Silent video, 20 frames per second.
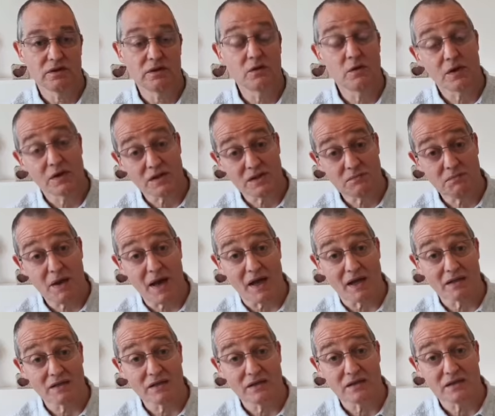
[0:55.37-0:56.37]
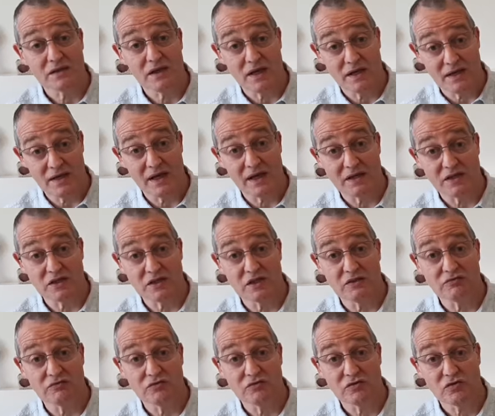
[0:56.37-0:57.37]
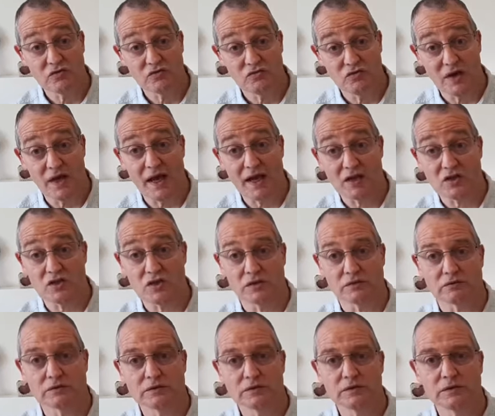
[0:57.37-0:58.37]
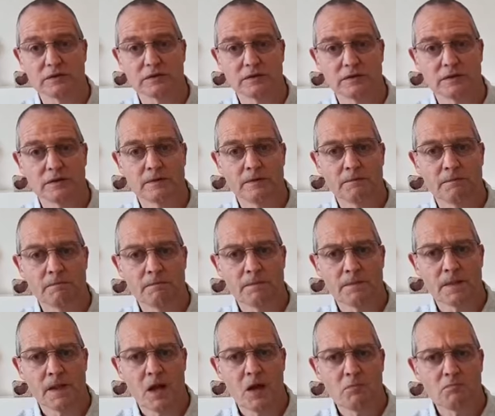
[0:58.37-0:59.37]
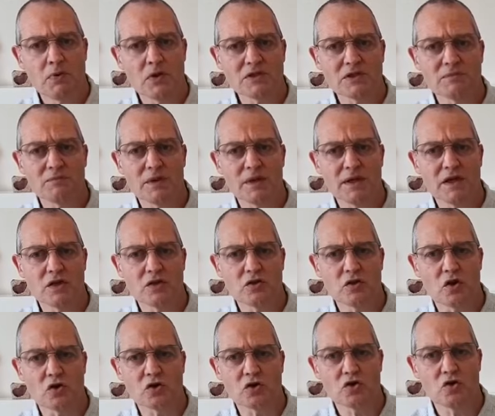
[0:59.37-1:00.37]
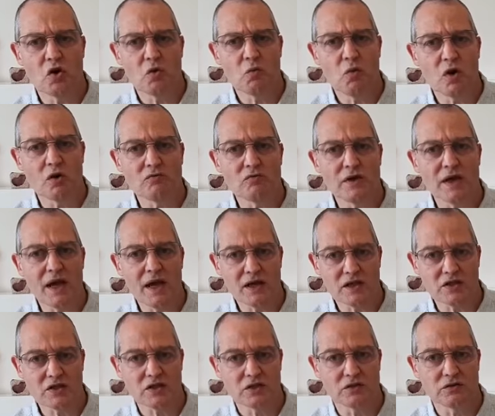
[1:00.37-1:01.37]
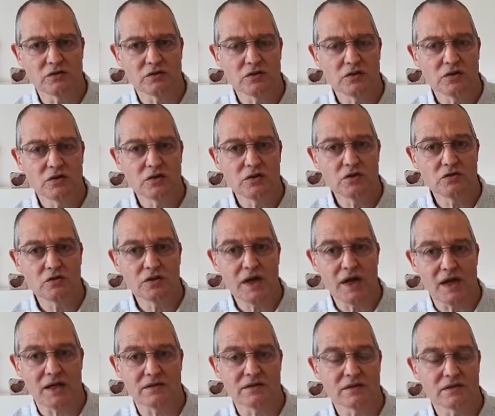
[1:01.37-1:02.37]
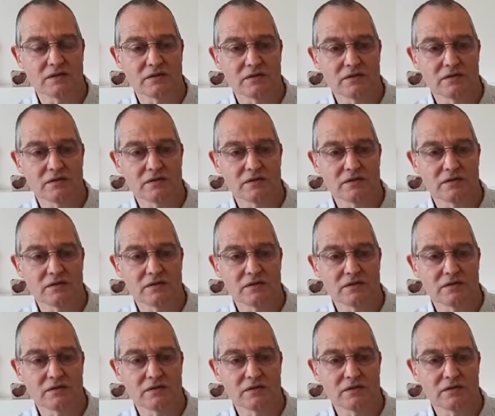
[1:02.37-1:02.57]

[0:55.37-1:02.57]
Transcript: You expect a negative reaction. Possibly you're not sure what reaction you'll get.